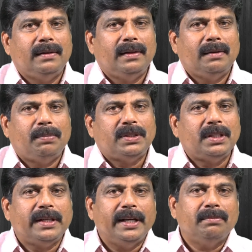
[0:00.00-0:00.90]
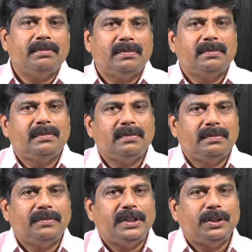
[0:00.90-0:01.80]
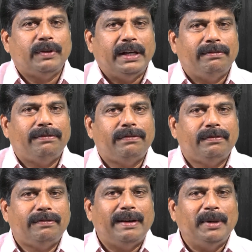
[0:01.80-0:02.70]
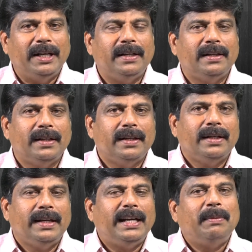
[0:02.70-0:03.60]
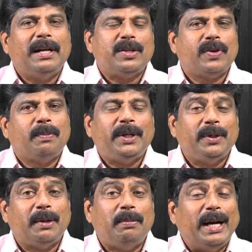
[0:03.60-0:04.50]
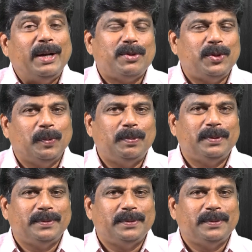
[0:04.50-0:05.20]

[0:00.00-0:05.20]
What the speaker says: A person came with his wife, family. He came and asked for a particular brand of soap.